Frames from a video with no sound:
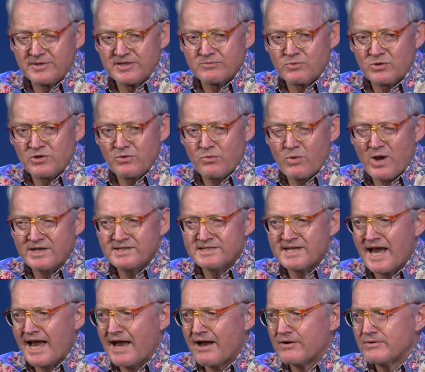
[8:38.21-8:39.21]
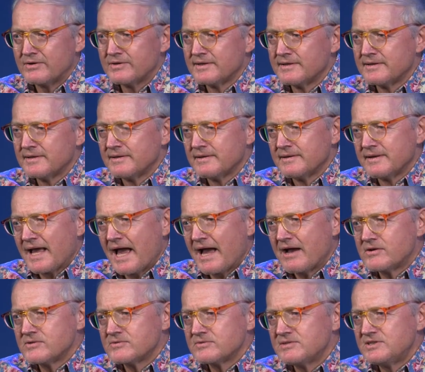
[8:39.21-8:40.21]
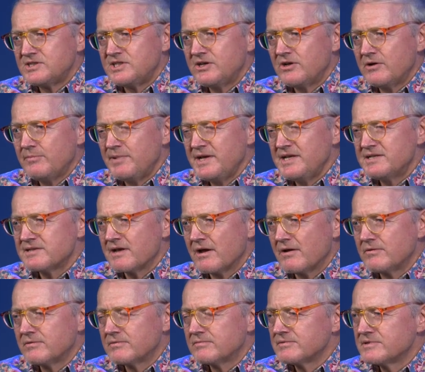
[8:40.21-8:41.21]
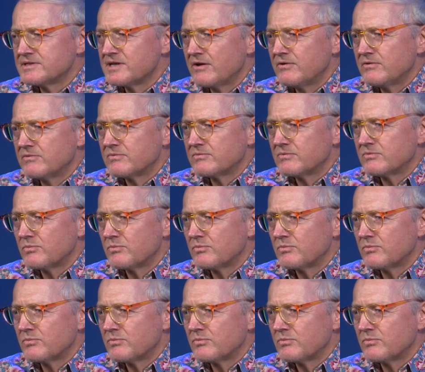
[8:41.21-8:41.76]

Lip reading: And you wonder how she could be so